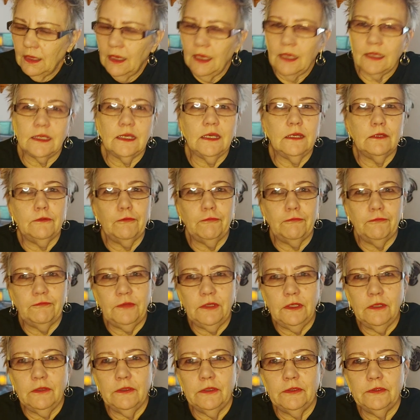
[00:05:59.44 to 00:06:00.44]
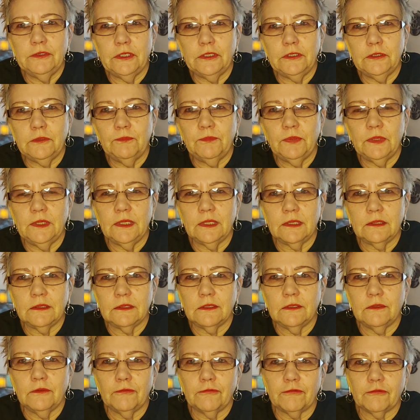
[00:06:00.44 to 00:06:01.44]
I got a feeling that you
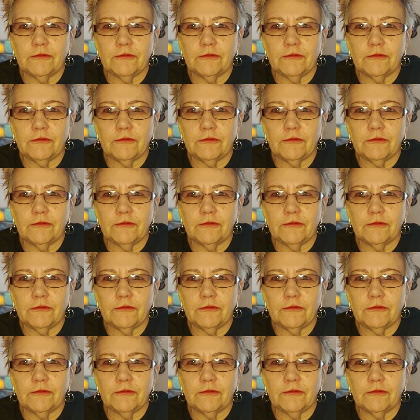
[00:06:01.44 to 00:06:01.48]
picked